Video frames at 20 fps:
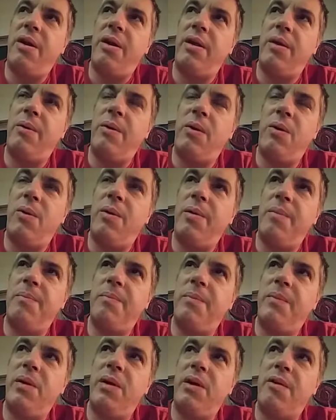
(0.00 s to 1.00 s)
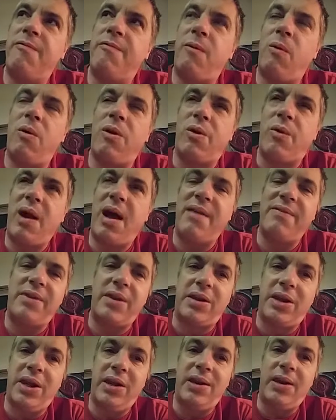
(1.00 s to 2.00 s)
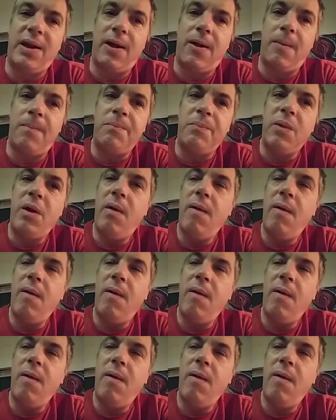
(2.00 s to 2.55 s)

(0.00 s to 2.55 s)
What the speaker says: you know, in photographic detail.